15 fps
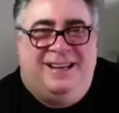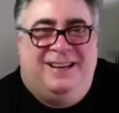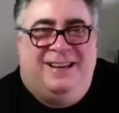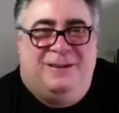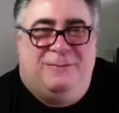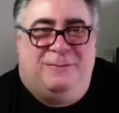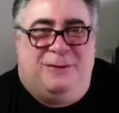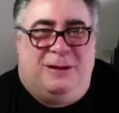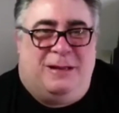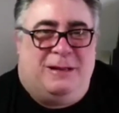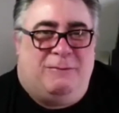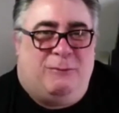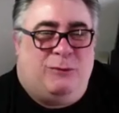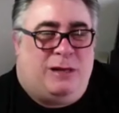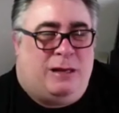But
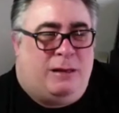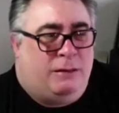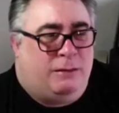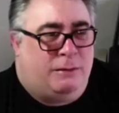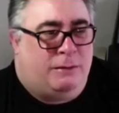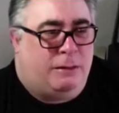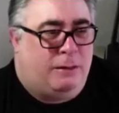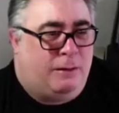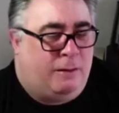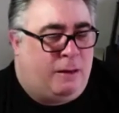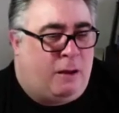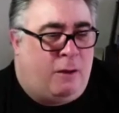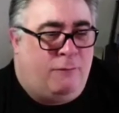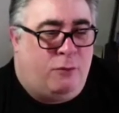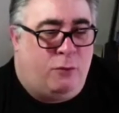
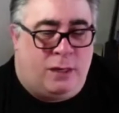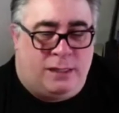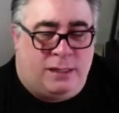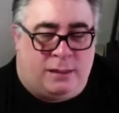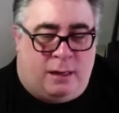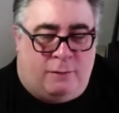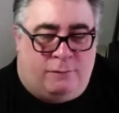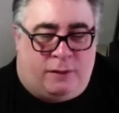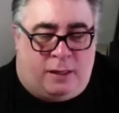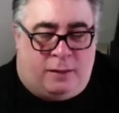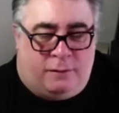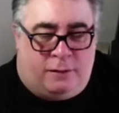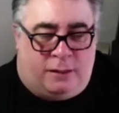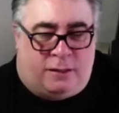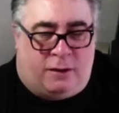I've always loved
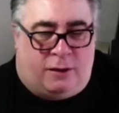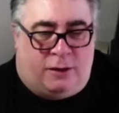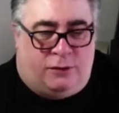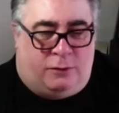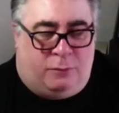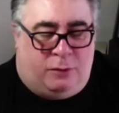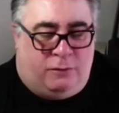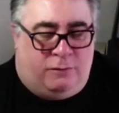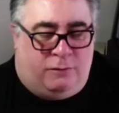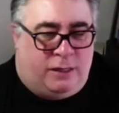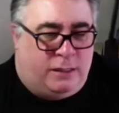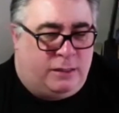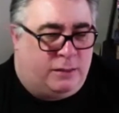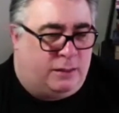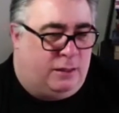the kaiju
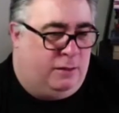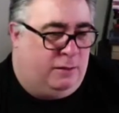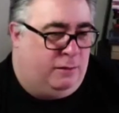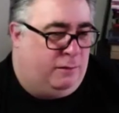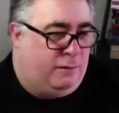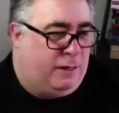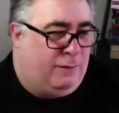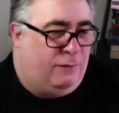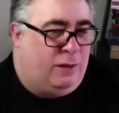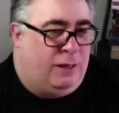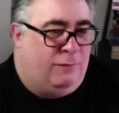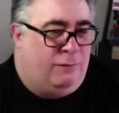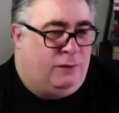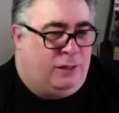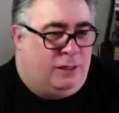movies, and
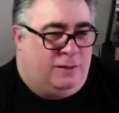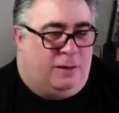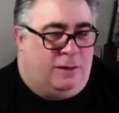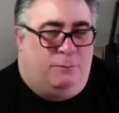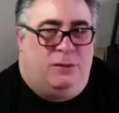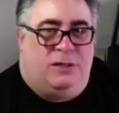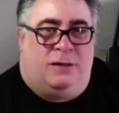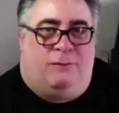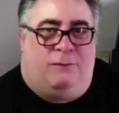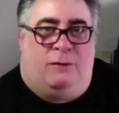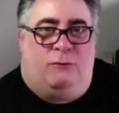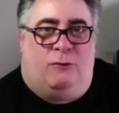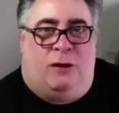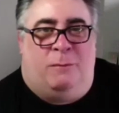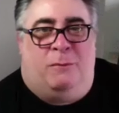even things like Pacific
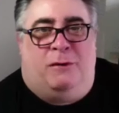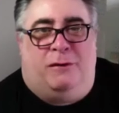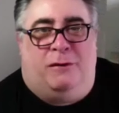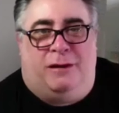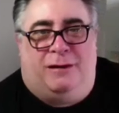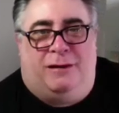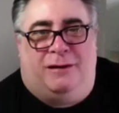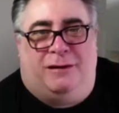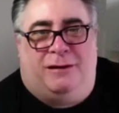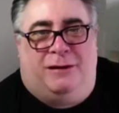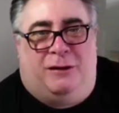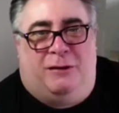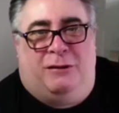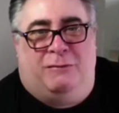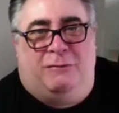Rim.
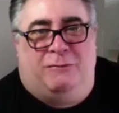That